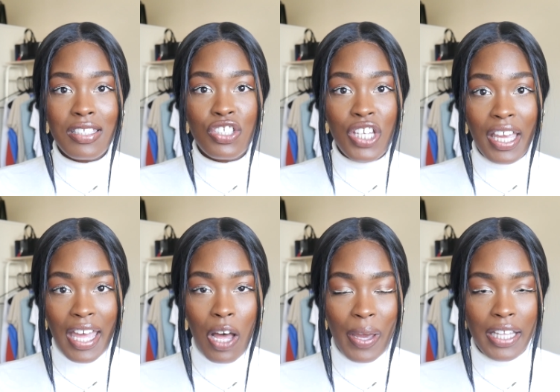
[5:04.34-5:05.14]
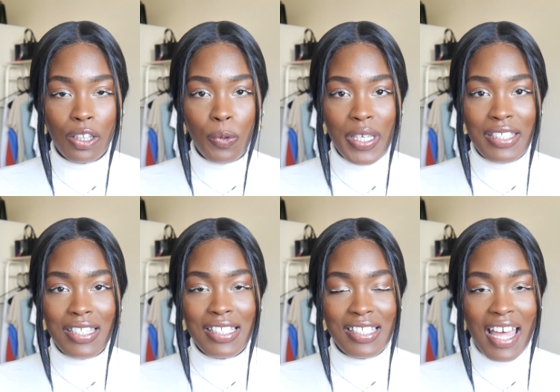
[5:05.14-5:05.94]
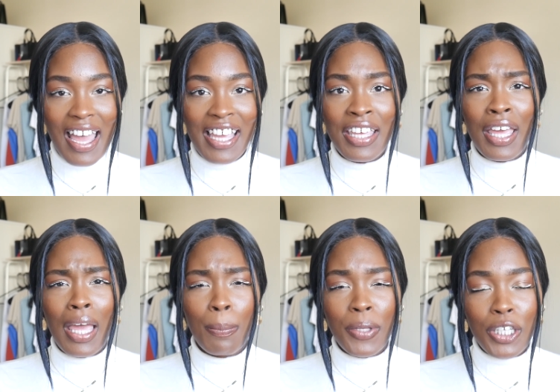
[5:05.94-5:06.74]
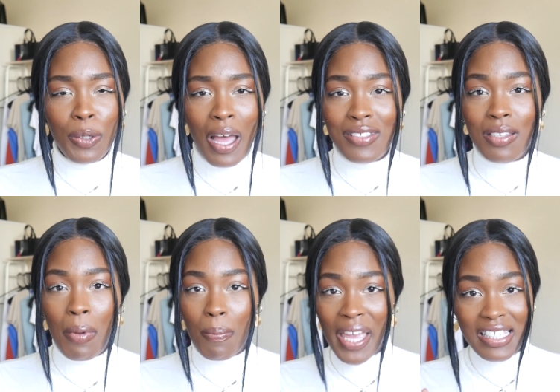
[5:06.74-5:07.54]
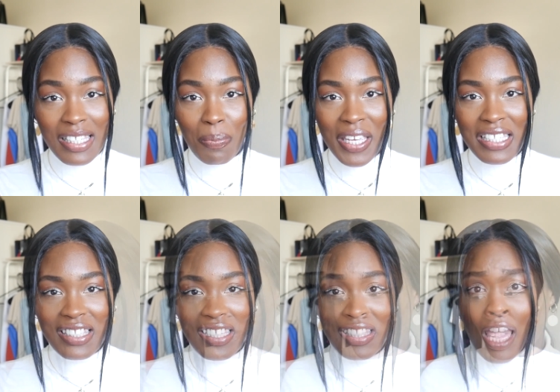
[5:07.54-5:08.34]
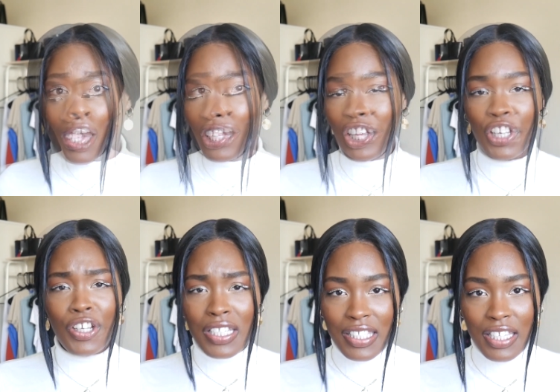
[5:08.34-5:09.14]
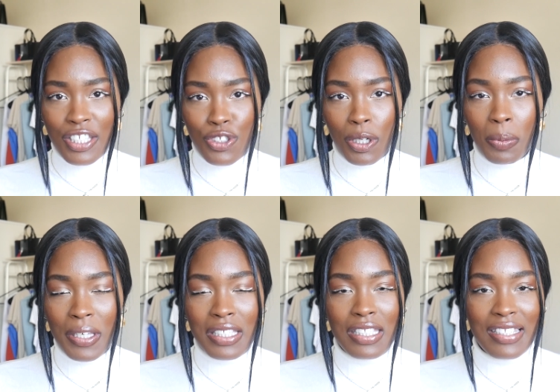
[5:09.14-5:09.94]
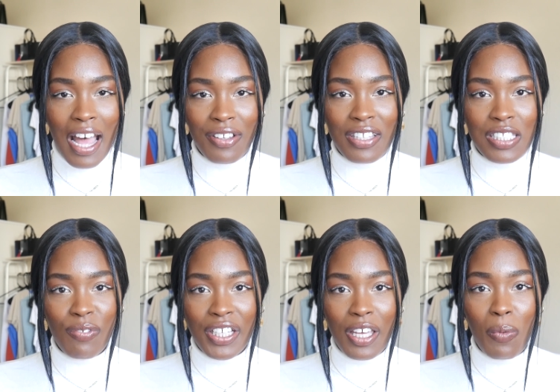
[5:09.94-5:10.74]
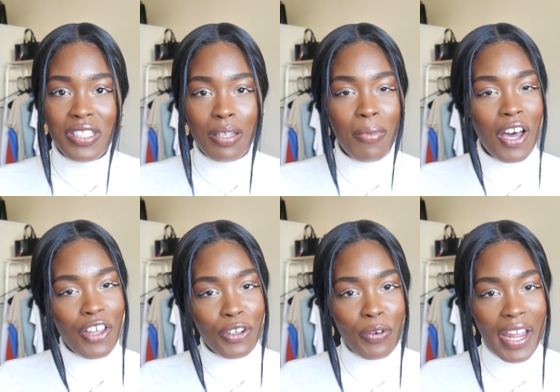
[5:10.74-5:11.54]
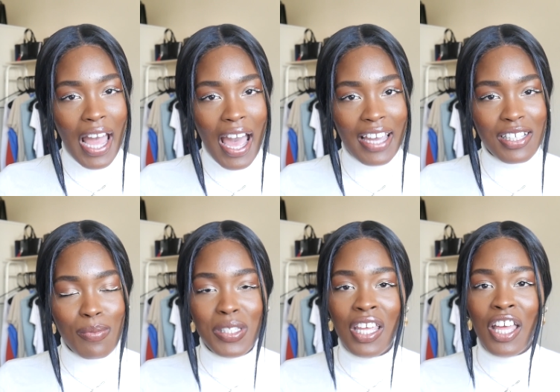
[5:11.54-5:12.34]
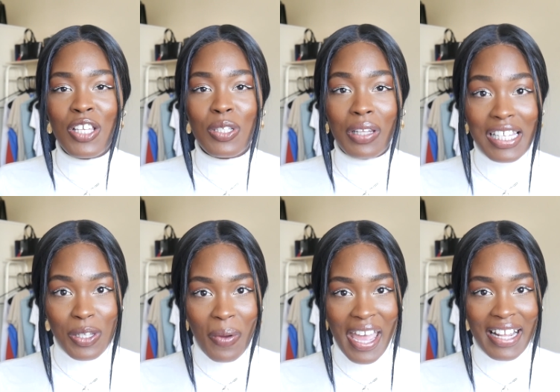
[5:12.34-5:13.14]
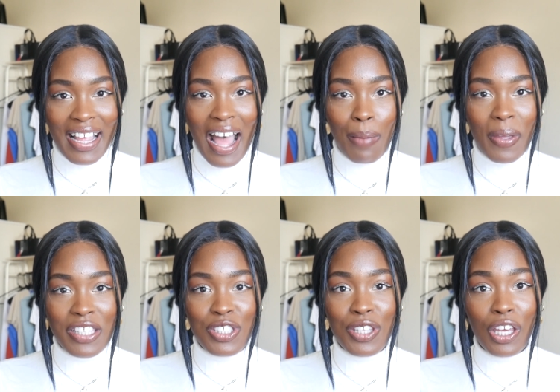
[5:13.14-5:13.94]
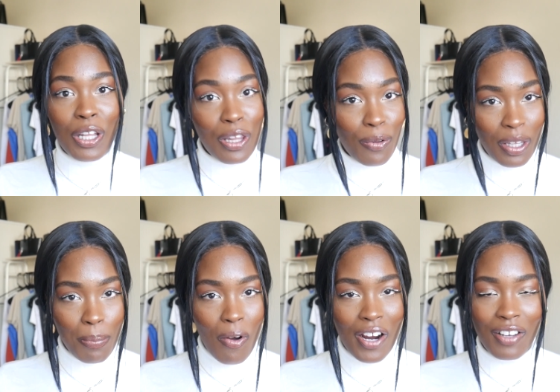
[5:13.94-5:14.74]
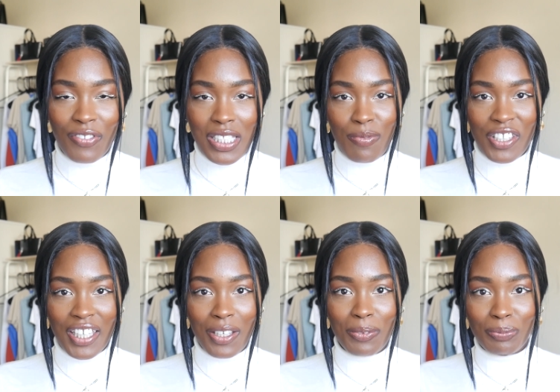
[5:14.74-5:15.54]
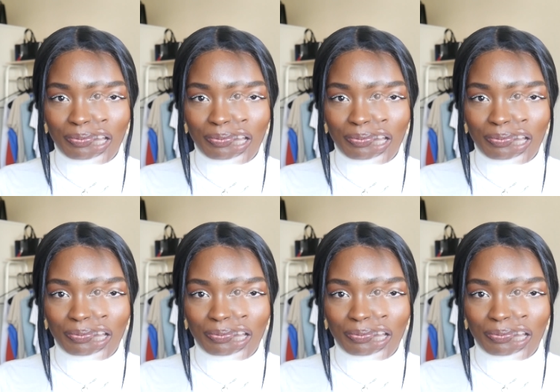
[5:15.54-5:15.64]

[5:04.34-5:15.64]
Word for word: to check out Ana Luisa's site and pick you out some amazing pieces. And you're gonna see these jewelry pieces styled in this video with some other great items. So let's go ahead and hop into the clothing part of this video.